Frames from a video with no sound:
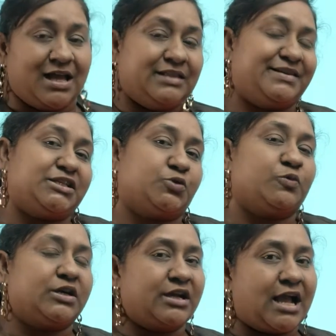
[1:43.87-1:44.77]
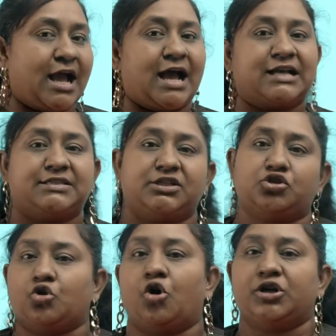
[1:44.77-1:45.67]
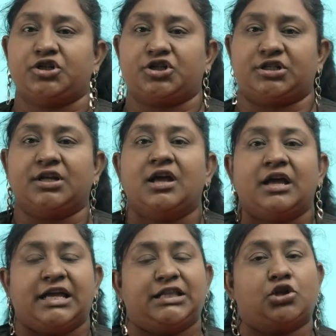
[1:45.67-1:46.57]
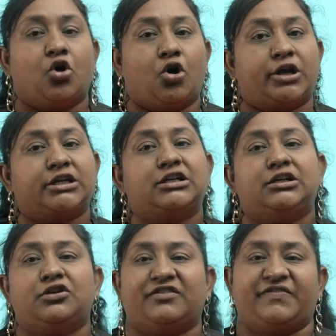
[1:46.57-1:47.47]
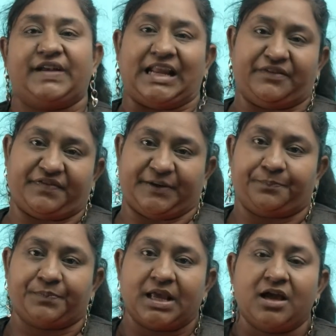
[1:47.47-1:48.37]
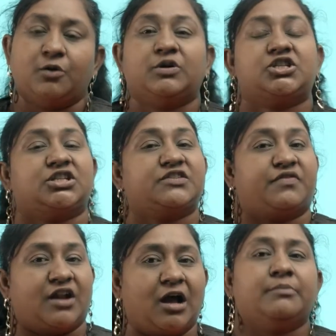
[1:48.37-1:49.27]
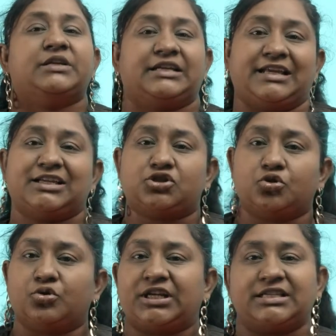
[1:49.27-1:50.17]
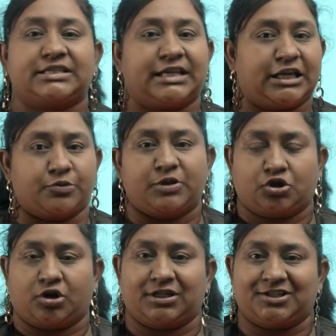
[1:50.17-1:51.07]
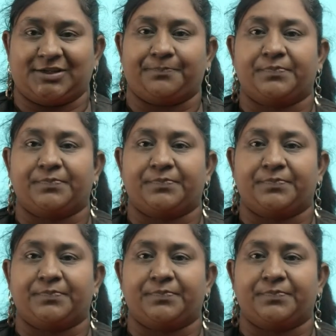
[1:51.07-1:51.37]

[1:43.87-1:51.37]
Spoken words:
This word has its origin in the Oracle of Delphi, which is from Greek stories, Greek mythology.